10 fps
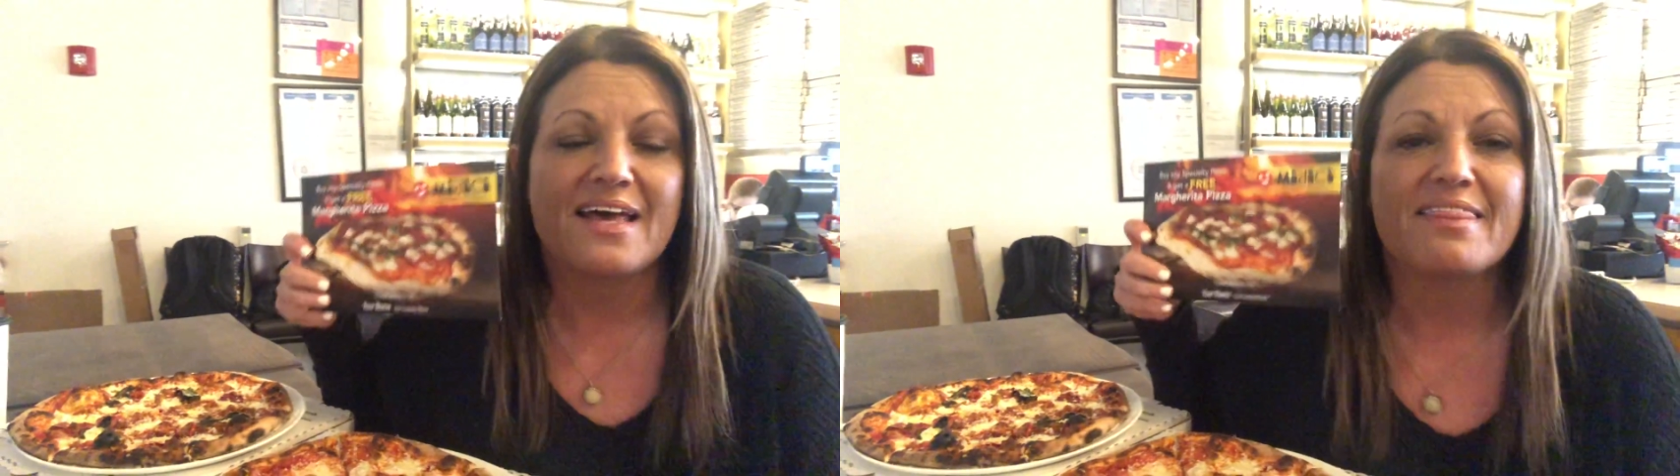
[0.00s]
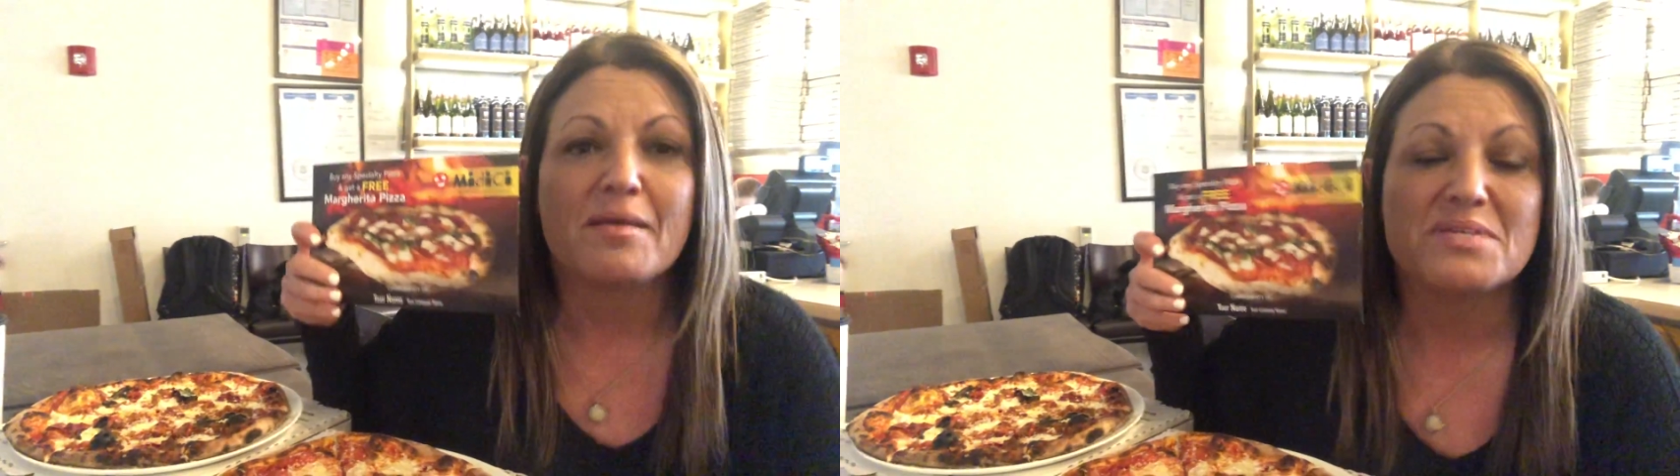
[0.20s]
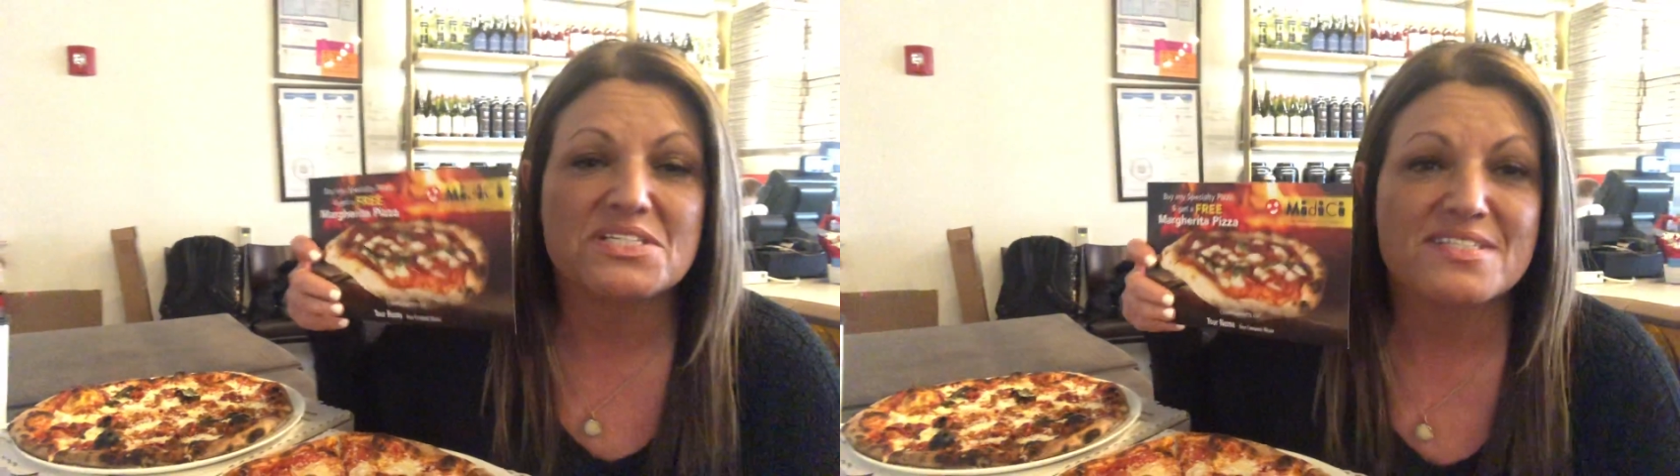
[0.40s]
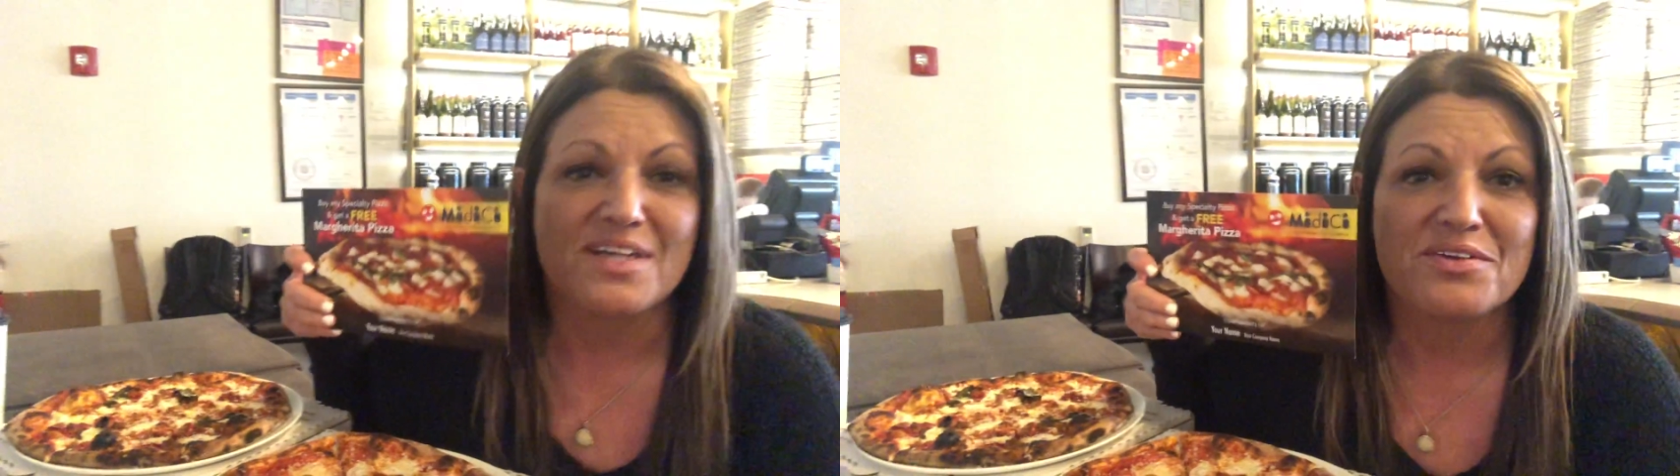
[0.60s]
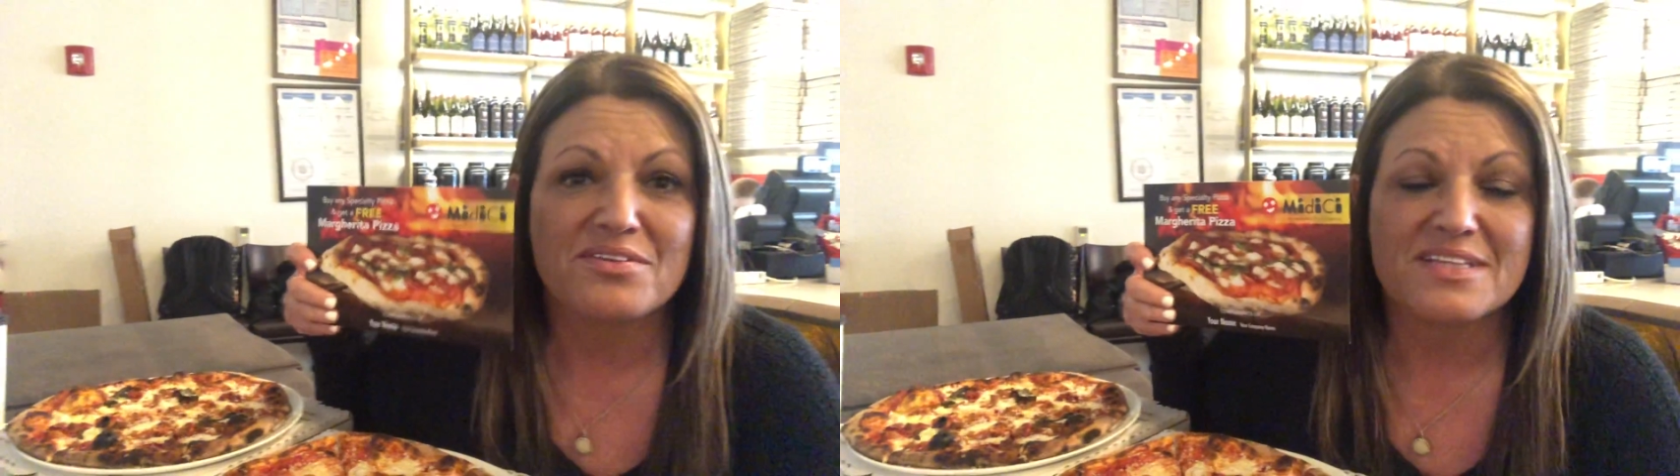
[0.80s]
And let me just
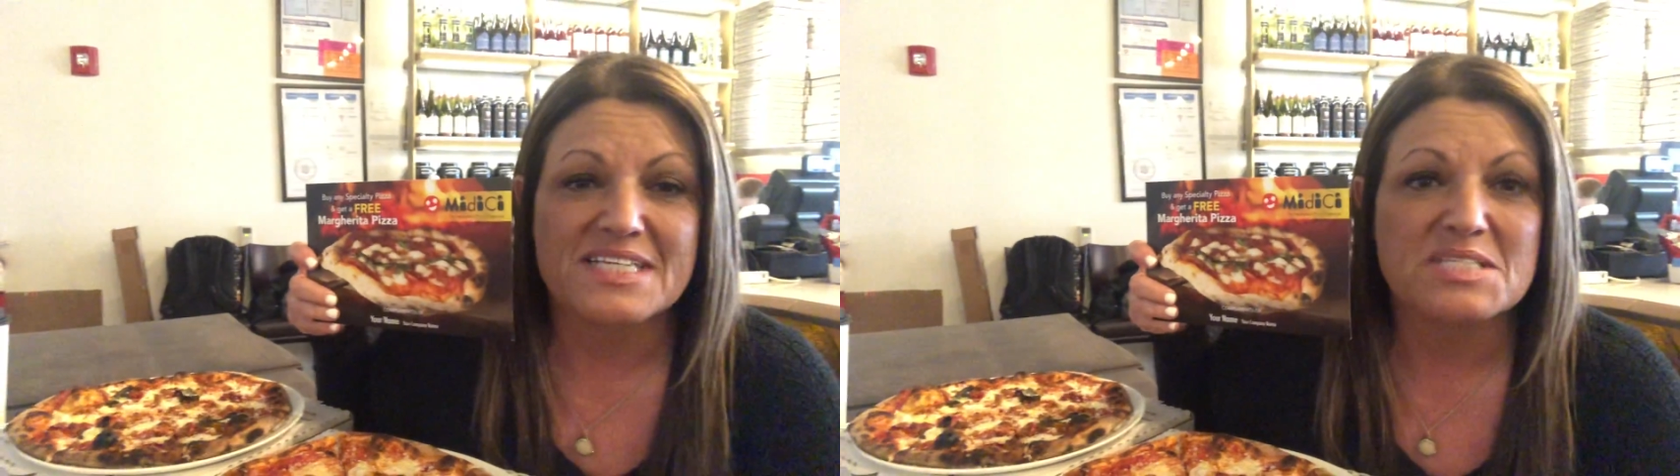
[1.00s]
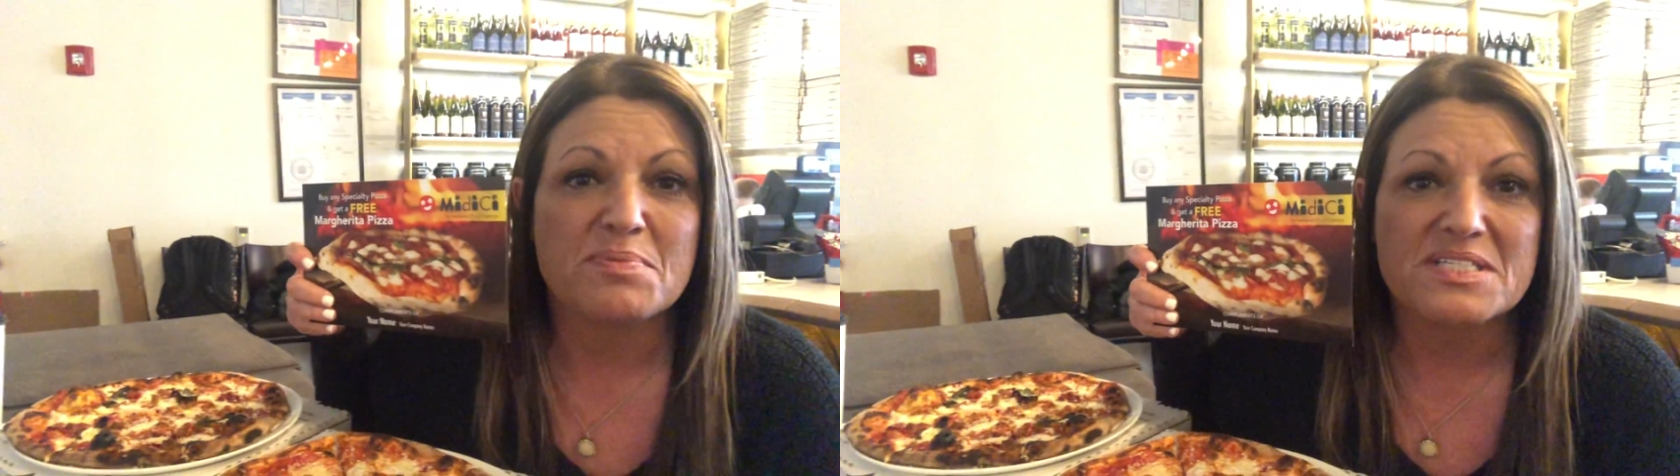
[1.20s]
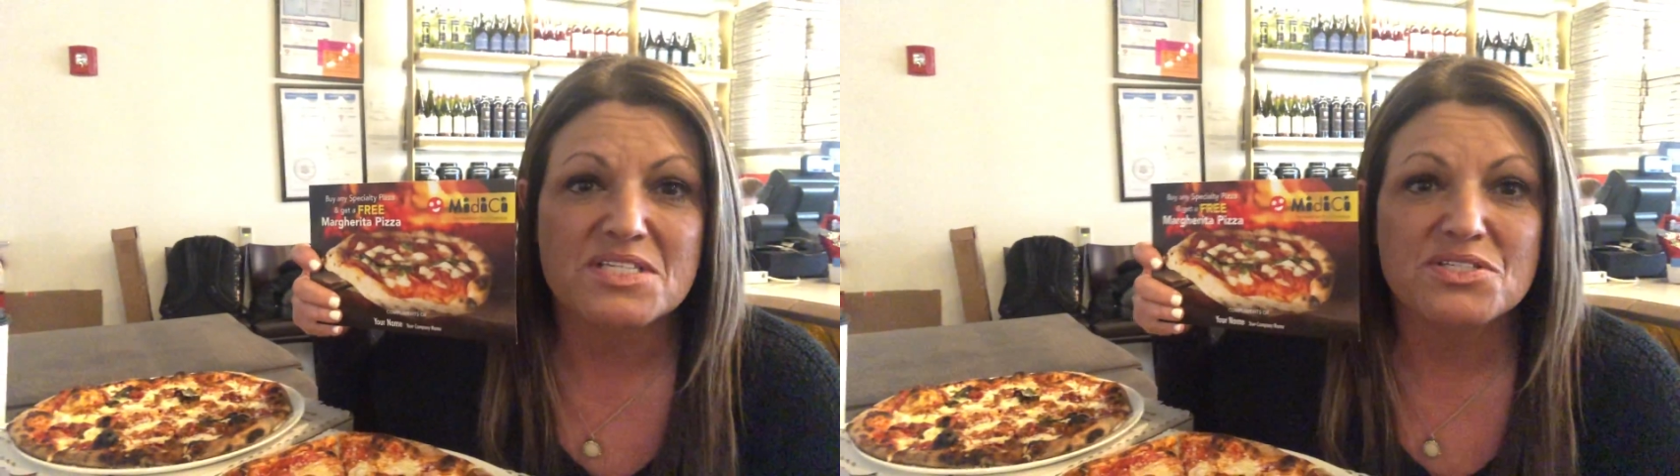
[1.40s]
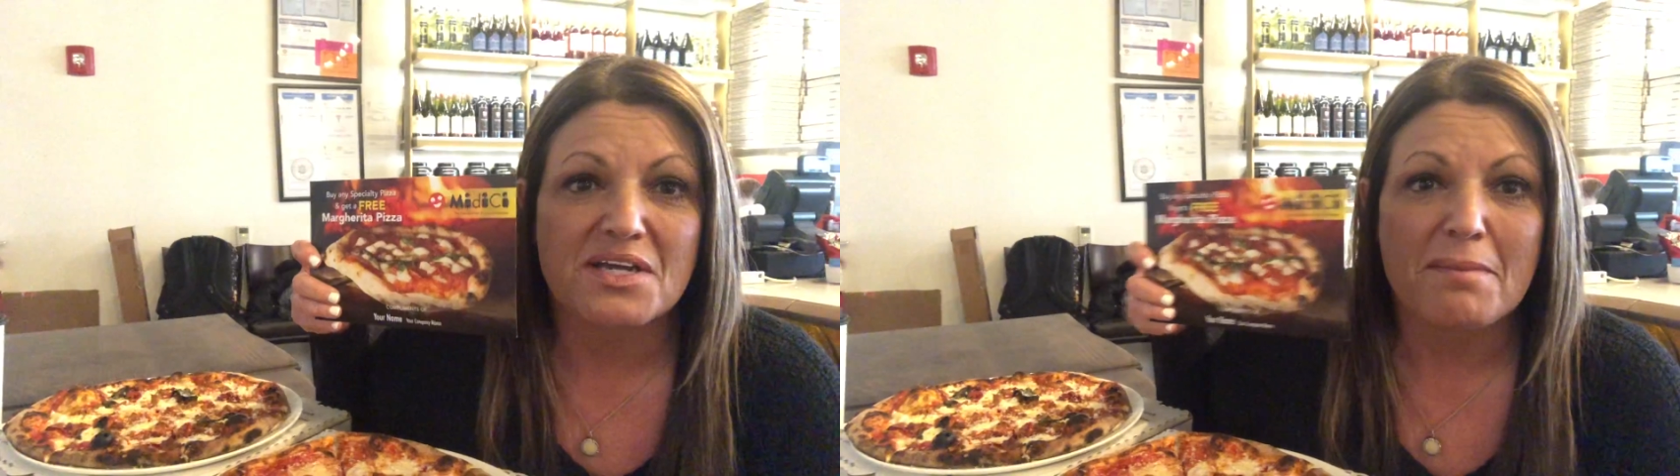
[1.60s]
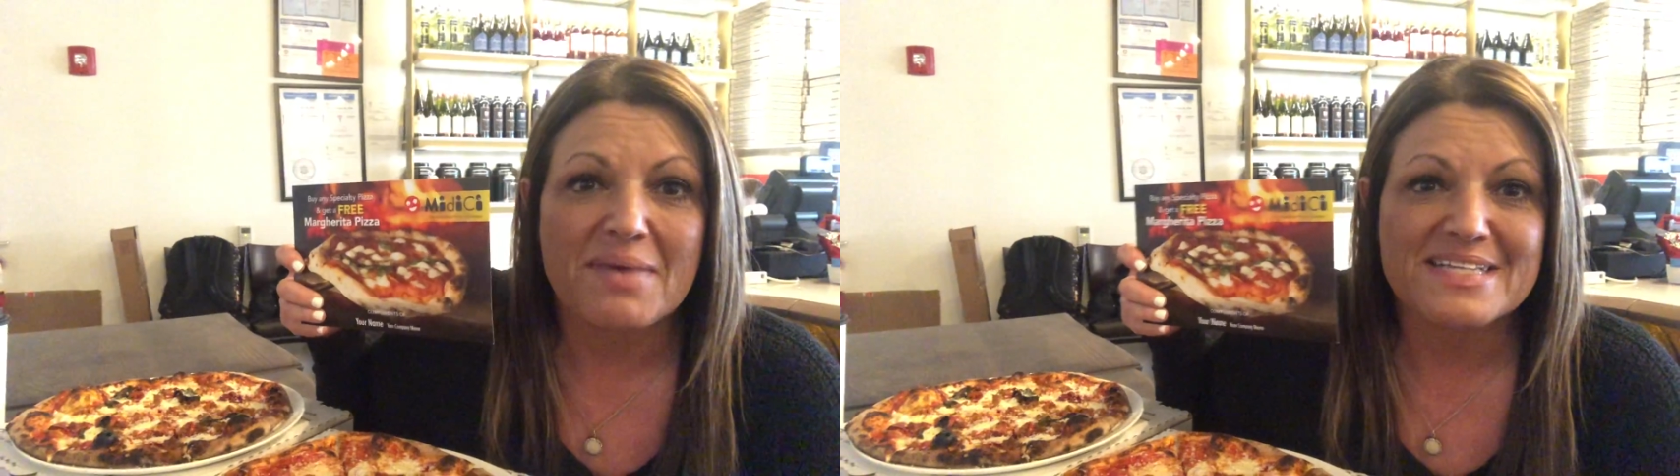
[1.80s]
tell you that these pizzas
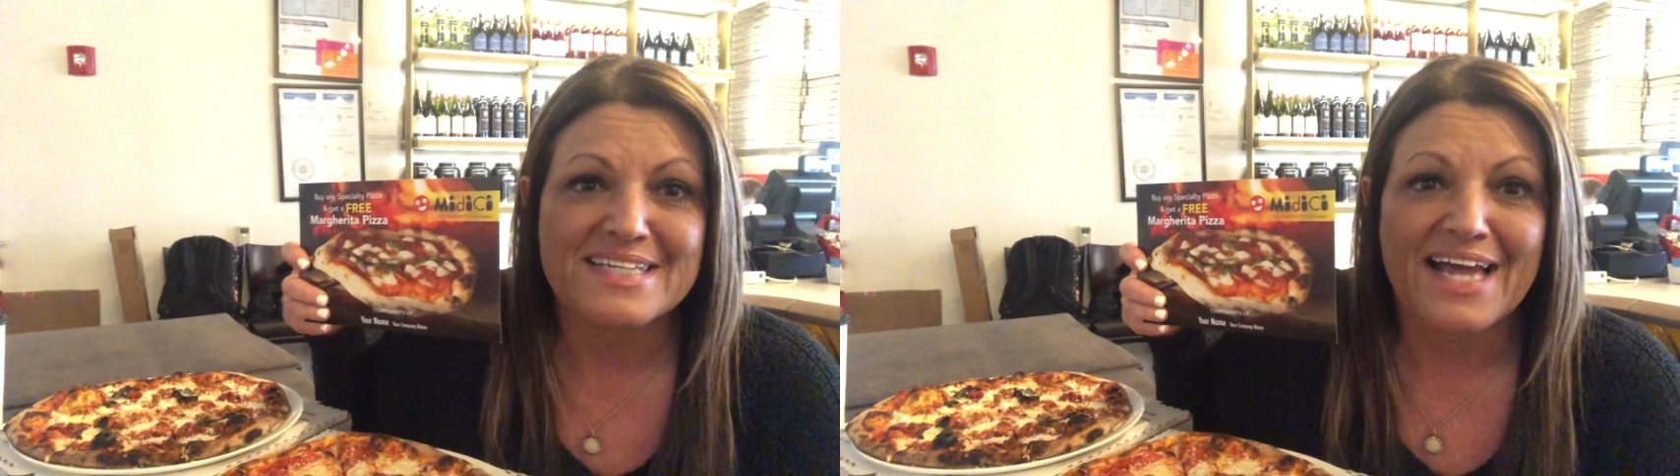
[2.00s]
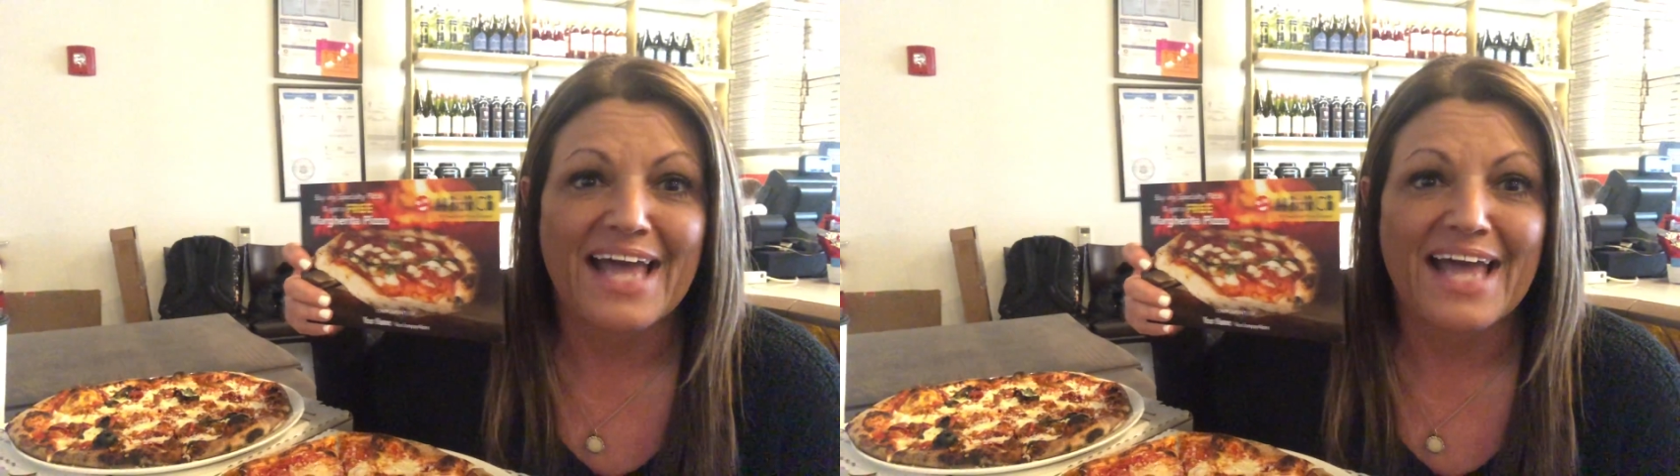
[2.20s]
look amazing.